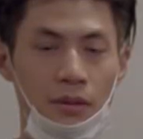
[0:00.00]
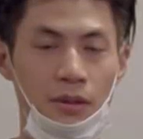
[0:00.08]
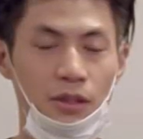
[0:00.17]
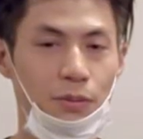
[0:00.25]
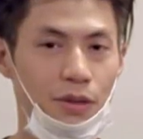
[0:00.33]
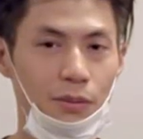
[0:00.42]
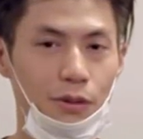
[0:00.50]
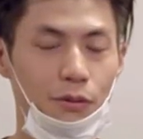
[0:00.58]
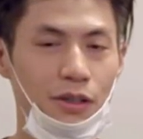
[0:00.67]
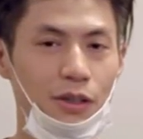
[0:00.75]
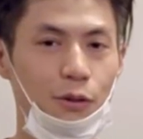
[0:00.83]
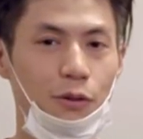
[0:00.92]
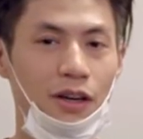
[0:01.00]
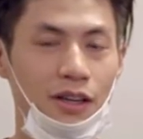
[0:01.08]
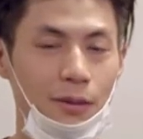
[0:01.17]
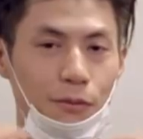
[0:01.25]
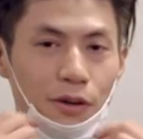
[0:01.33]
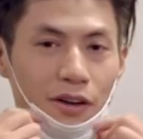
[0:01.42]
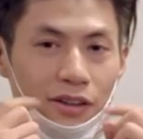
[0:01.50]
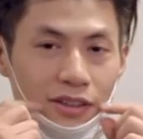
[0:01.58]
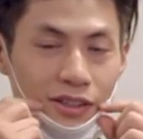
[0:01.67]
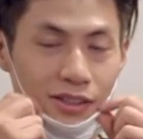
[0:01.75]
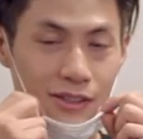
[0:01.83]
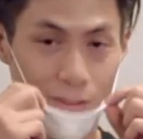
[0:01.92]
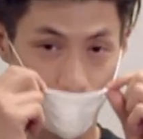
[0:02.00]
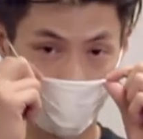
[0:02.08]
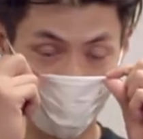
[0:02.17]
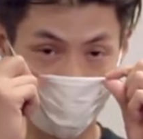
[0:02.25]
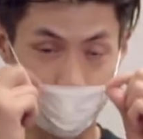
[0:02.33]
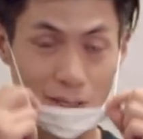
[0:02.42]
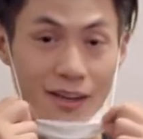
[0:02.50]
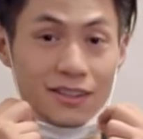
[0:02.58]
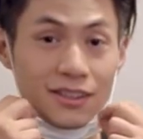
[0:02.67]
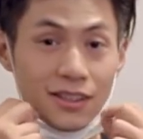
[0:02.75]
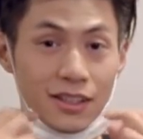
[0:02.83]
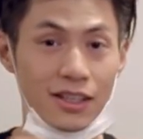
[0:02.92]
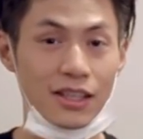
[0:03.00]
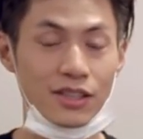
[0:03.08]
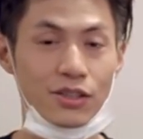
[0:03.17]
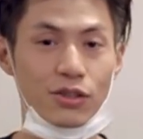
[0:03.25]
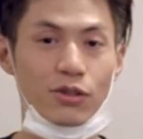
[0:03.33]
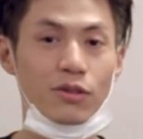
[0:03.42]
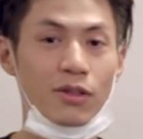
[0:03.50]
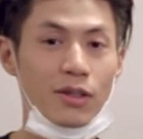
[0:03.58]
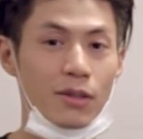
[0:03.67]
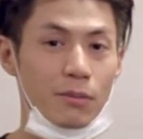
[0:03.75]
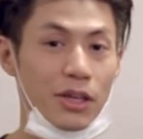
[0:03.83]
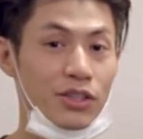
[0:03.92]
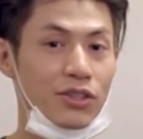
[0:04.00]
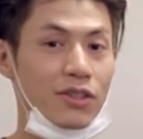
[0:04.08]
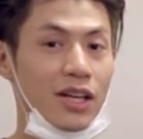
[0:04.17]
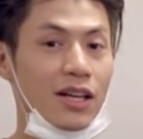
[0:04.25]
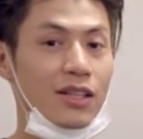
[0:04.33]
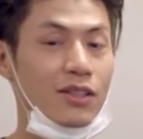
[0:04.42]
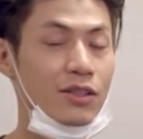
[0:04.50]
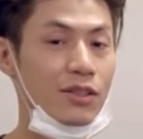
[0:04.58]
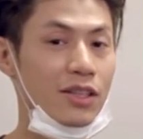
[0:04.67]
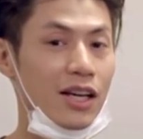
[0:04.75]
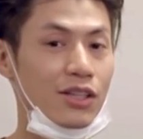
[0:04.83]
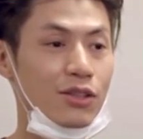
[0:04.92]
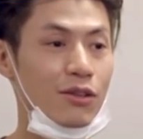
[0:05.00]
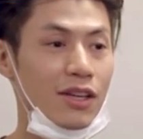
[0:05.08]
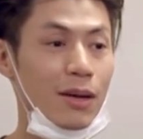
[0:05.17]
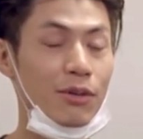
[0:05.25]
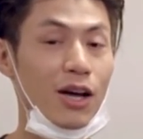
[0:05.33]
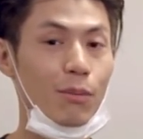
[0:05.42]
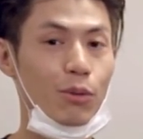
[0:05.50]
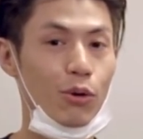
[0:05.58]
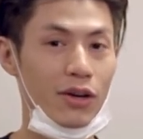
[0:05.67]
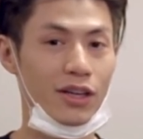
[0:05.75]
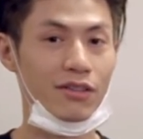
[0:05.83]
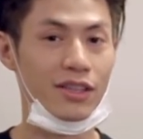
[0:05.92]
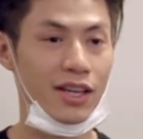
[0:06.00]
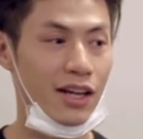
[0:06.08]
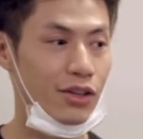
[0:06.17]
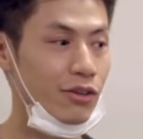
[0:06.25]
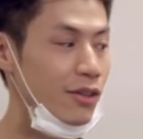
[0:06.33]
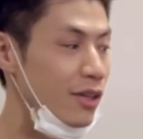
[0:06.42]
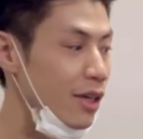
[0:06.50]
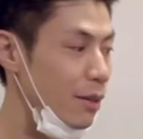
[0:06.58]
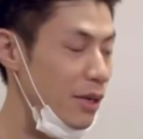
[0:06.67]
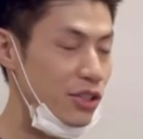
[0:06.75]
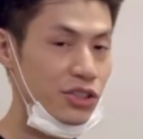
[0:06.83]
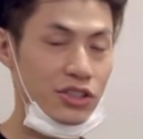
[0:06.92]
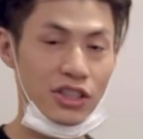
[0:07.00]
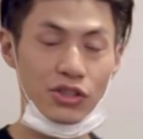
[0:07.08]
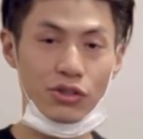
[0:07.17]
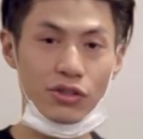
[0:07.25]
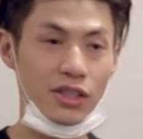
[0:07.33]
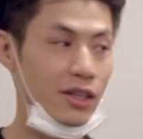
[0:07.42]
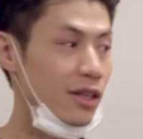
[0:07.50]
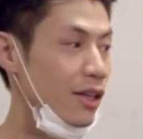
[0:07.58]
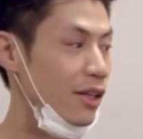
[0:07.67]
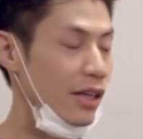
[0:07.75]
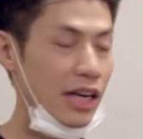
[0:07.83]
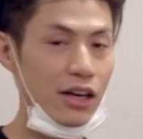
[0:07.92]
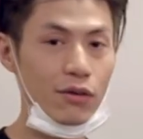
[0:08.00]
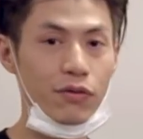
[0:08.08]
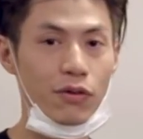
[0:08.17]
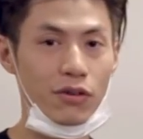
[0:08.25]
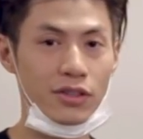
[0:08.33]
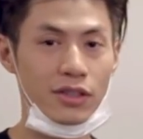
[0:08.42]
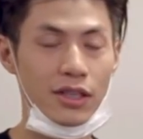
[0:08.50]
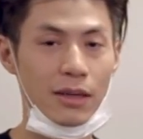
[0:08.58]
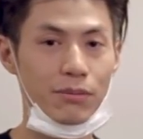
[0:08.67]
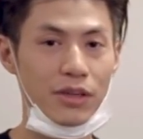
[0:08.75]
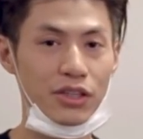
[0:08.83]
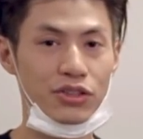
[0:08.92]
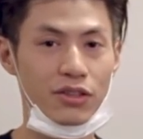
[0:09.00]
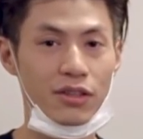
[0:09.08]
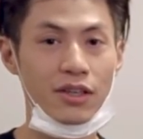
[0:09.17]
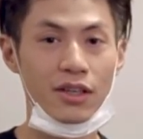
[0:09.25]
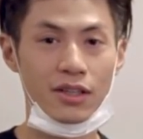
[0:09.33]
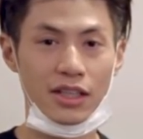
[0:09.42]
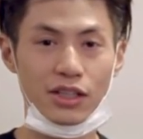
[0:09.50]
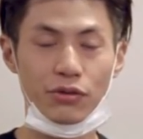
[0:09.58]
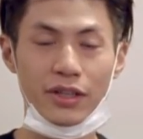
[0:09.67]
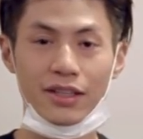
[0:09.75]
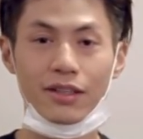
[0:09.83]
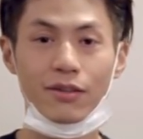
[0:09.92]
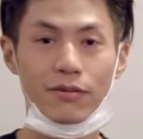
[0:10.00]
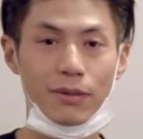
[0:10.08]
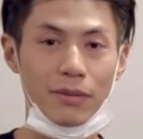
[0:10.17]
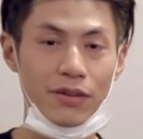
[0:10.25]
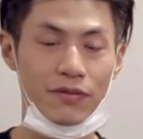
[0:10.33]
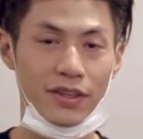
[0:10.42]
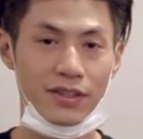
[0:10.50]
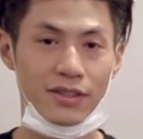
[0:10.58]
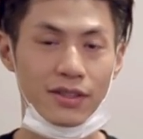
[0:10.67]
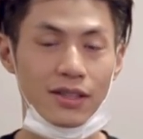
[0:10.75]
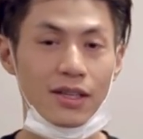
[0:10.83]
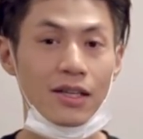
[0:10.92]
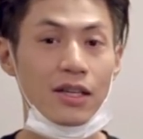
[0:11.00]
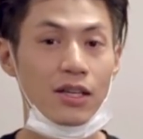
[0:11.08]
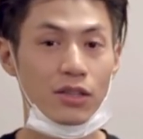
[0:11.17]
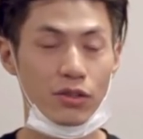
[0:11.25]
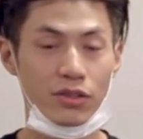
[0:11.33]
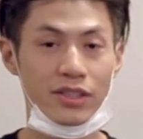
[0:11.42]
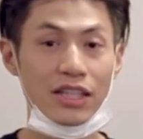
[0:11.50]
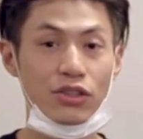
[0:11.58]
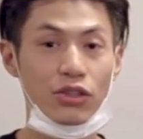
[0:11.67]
You're probably wondering why I'm wearing this face mask. It's to make sure that you guys know that I'm not blowing out the candle. I'm actually just using the air force and pressure that's created from my fist. So stay